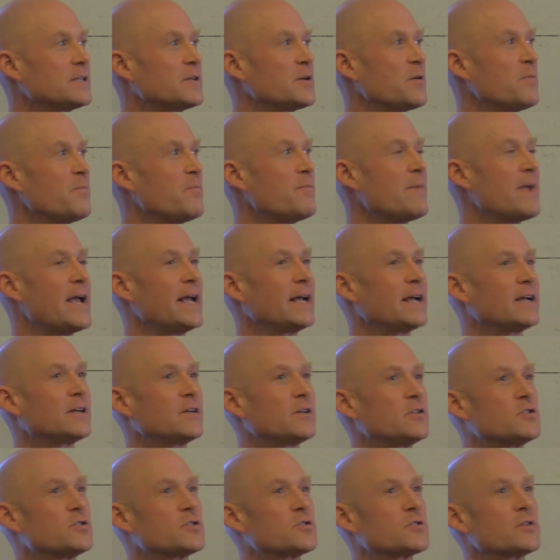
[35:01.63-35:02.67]
to
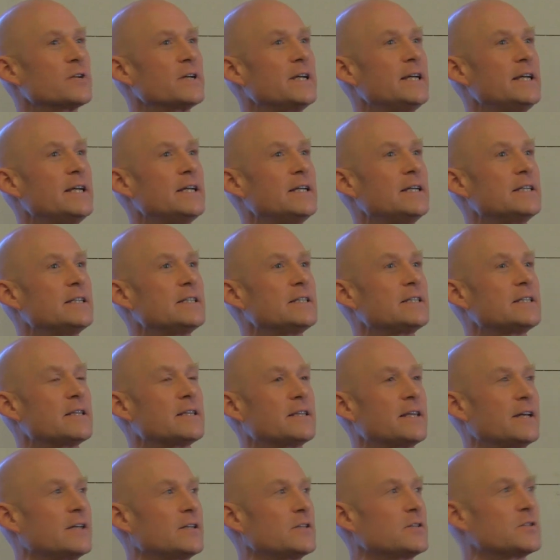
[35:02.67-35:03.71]
make trees
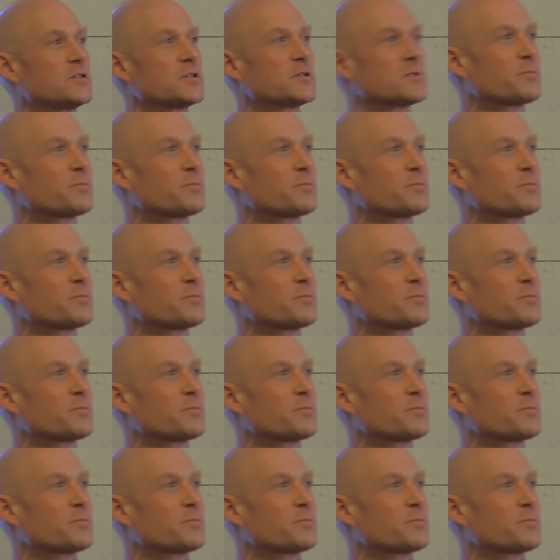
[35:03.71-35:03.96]
that